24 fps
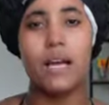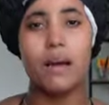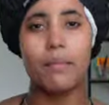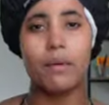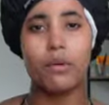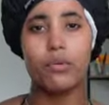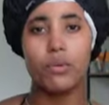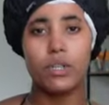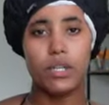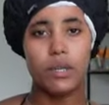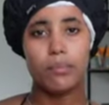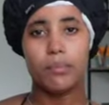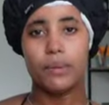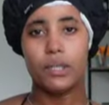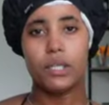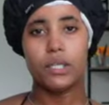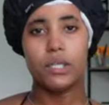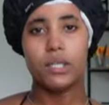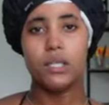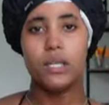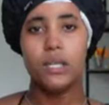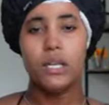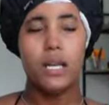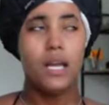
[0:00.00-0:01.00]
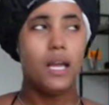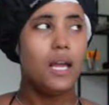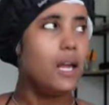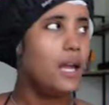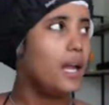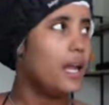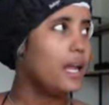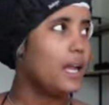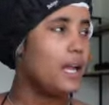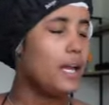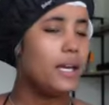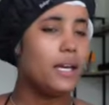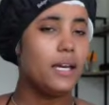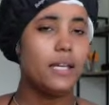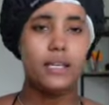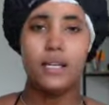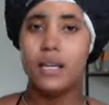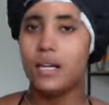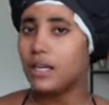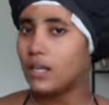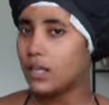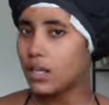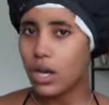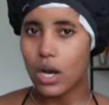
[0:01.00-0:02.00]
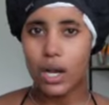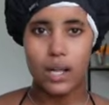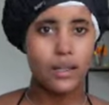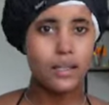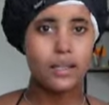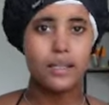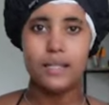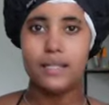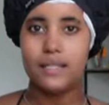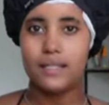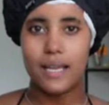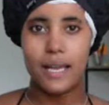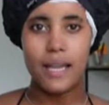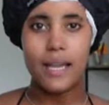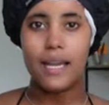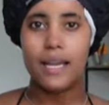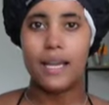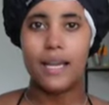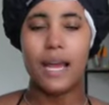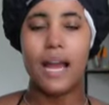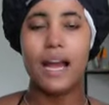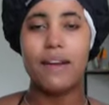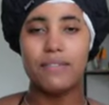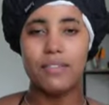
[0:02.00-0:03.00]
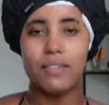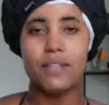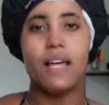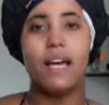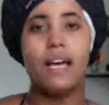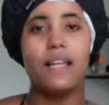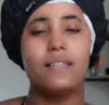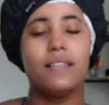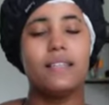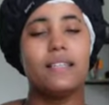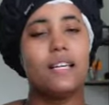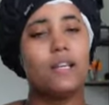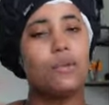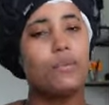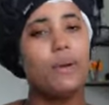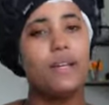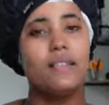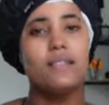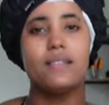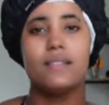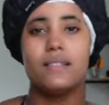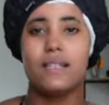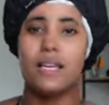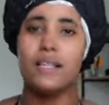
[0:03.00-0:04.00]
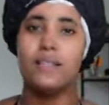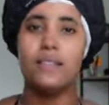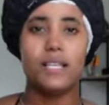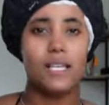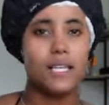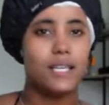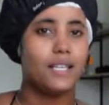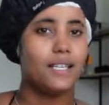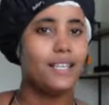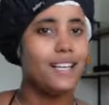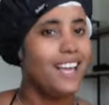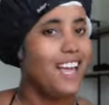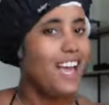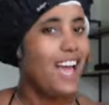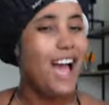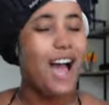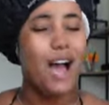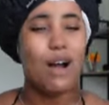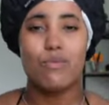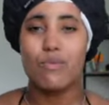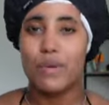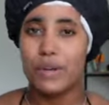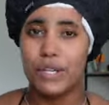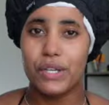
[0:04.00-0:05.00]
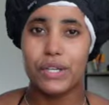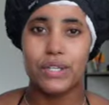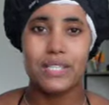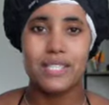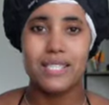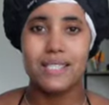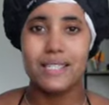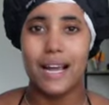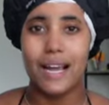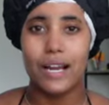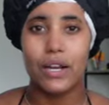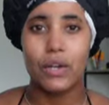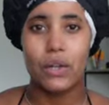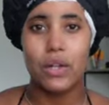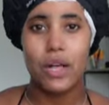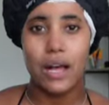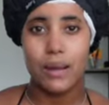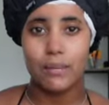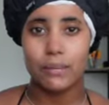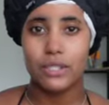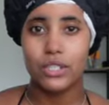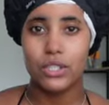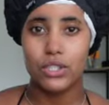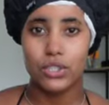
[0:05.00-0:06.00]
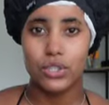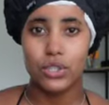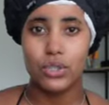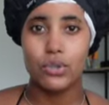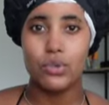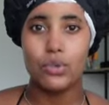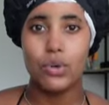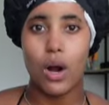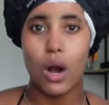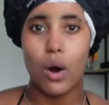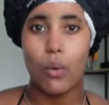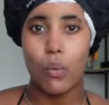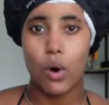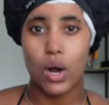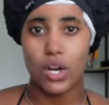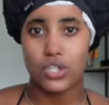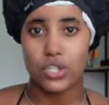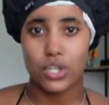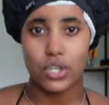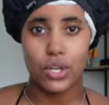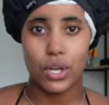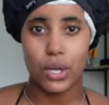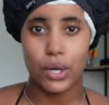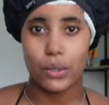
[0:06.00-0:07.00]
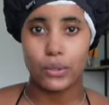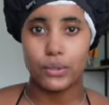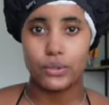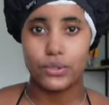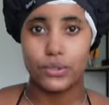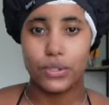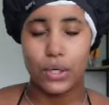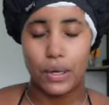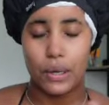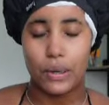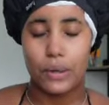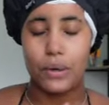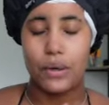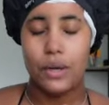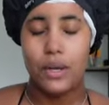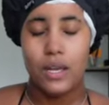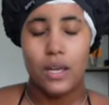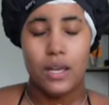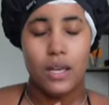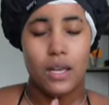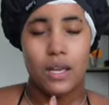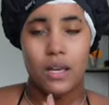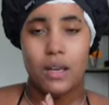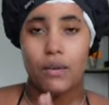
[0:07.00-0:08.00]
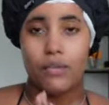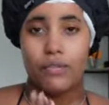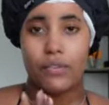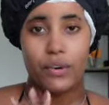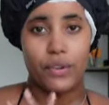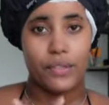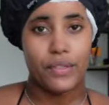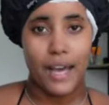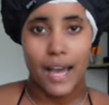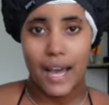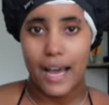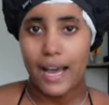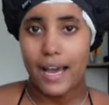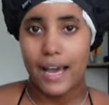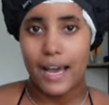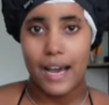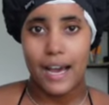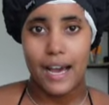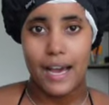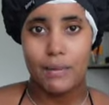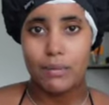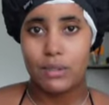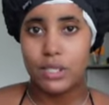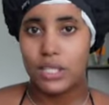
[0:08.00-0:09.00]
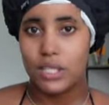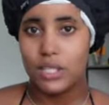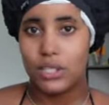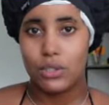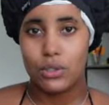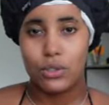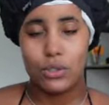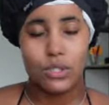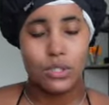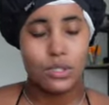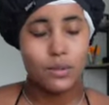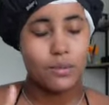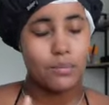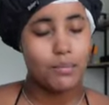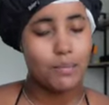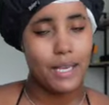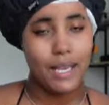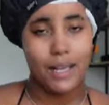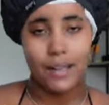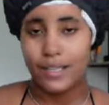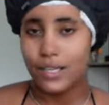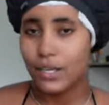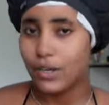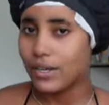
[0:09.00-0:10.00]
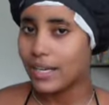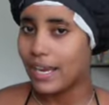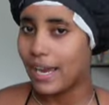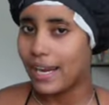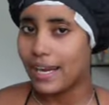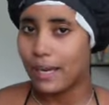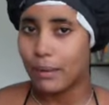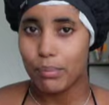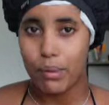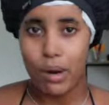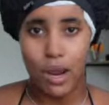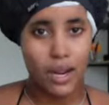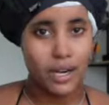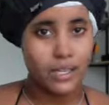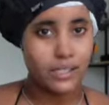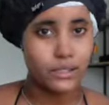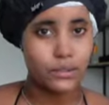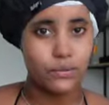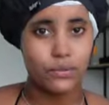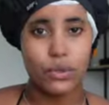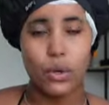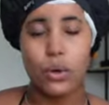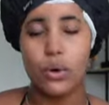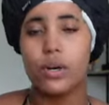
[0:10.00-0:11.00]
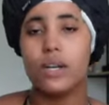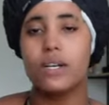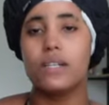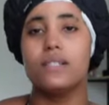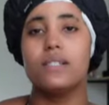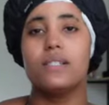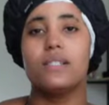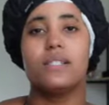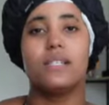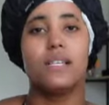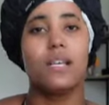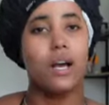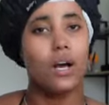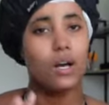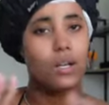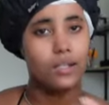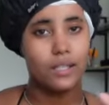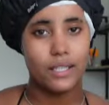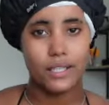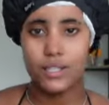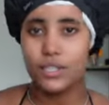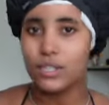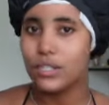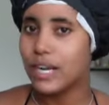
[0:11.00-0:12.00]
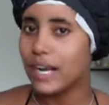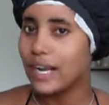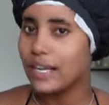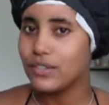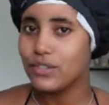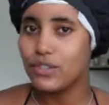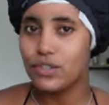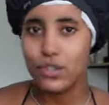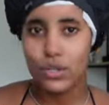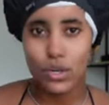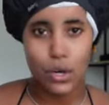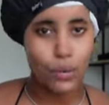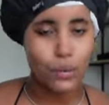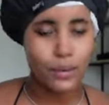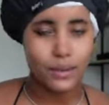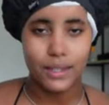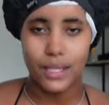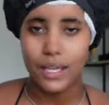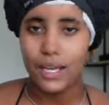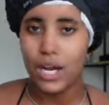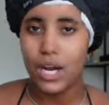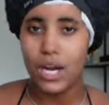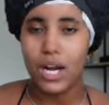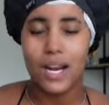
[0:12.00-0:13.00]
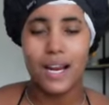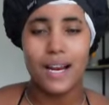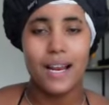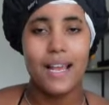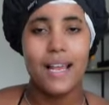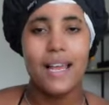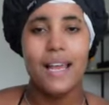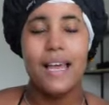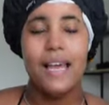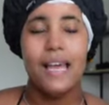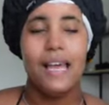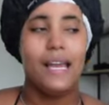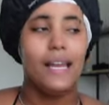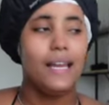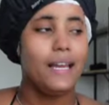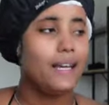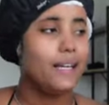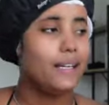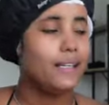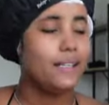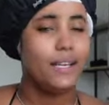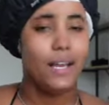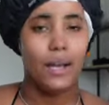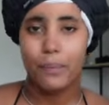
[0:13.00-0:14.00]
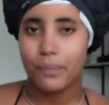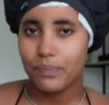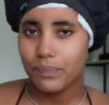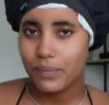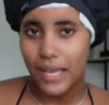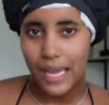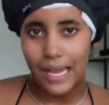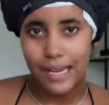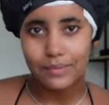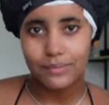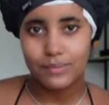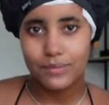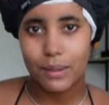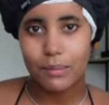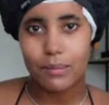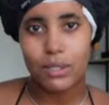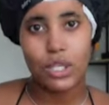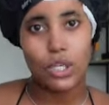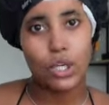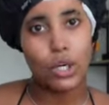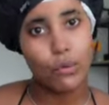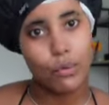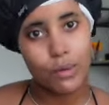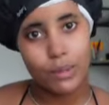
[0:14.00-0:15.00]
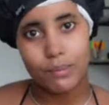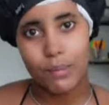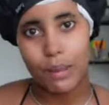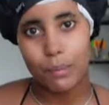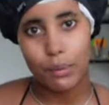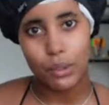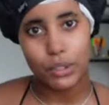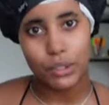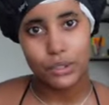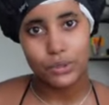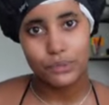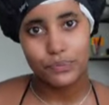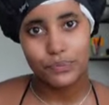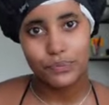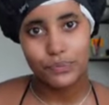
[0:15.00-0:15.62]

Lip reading: I'm gonna read a book and call it a day. After that, then I rinse and then I'm ready to style. I'm gonna do a wash and go. So for that, I'm gonna use Mielle Organic products, of course. I'll let you guys know what they are. And yeah, I'm gonna go read my book.